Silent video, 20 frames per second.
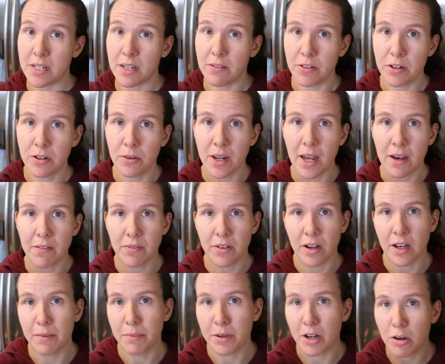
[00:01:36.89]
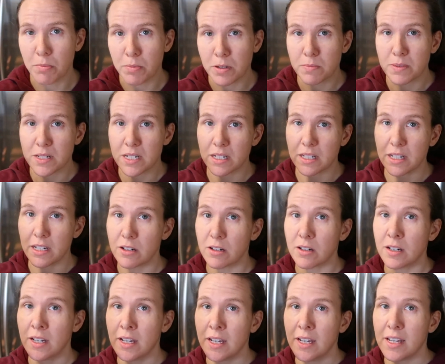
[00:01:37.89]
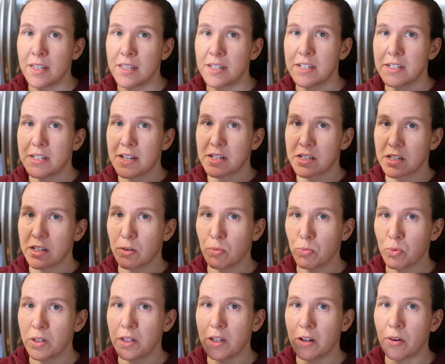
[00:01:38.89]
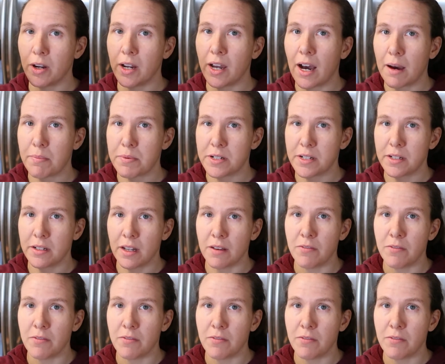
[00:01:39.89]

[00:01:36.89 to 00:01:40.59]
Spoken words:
If you don't have an all-purpose cleaner, this is actually a really great option.